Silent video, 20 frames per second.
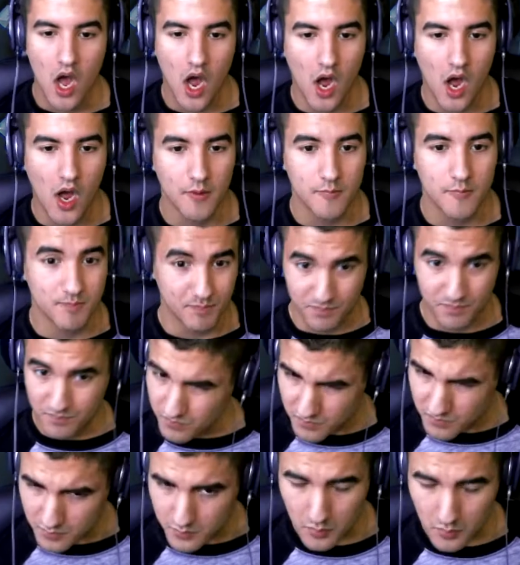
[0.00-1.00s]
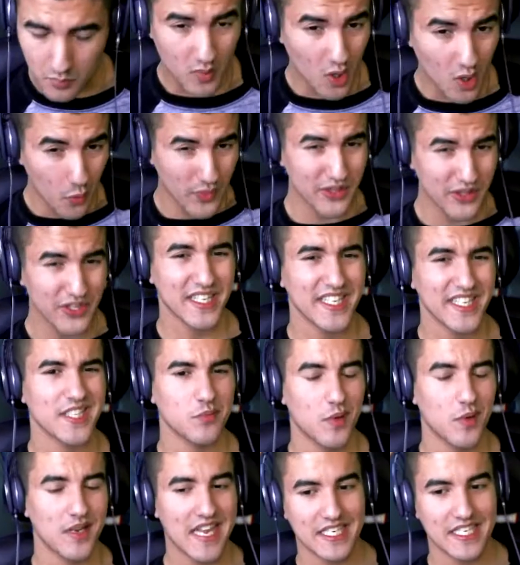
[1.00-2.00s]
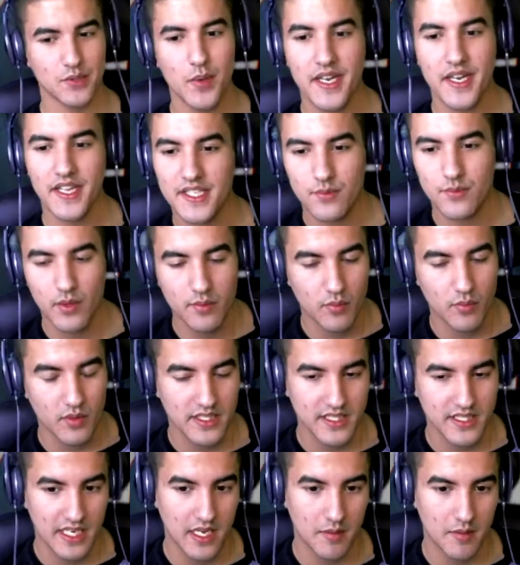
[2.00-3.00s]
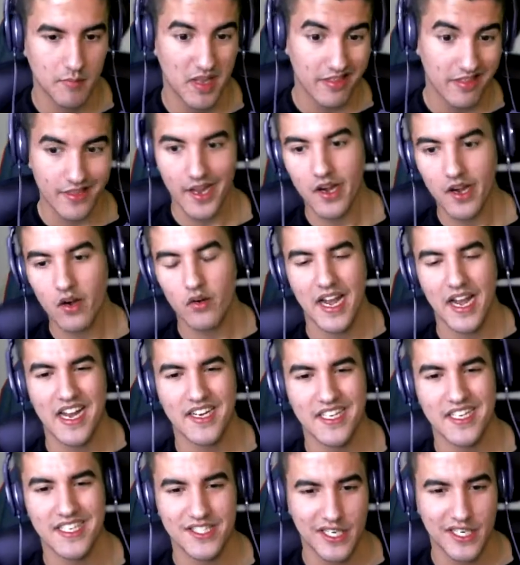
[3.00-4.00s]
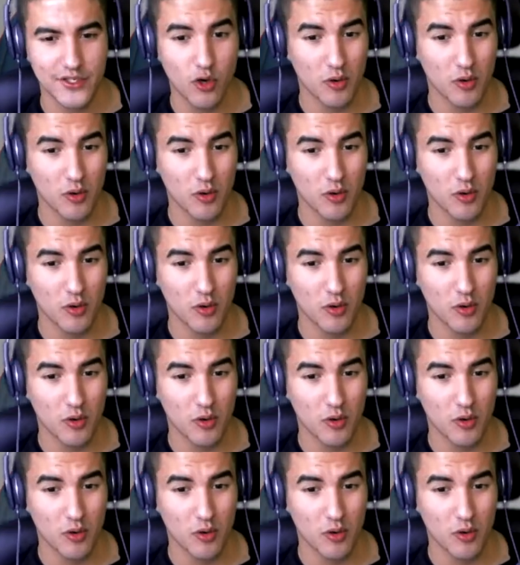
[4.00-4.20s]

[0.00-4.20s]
Um, we looked at this one last week. This one was um, in there, and it's a